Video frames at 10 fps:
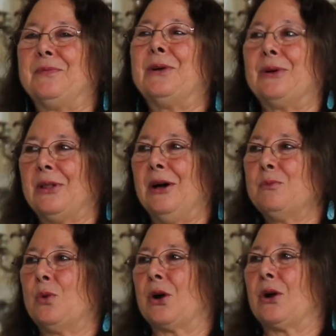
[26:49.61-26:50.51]
they're a
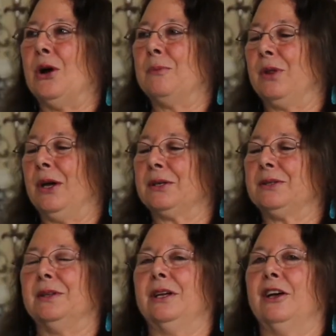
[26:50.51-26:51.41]
lot more
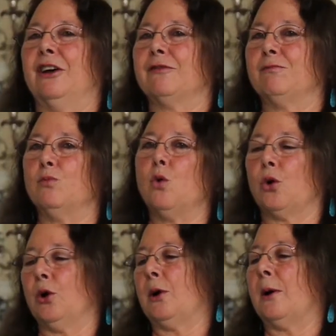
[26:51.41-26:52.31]
complex and they have
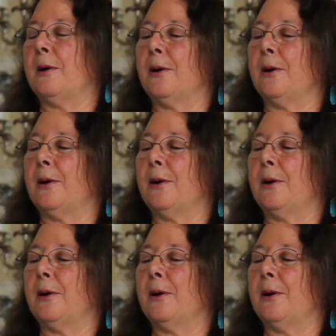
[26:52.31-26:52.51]
more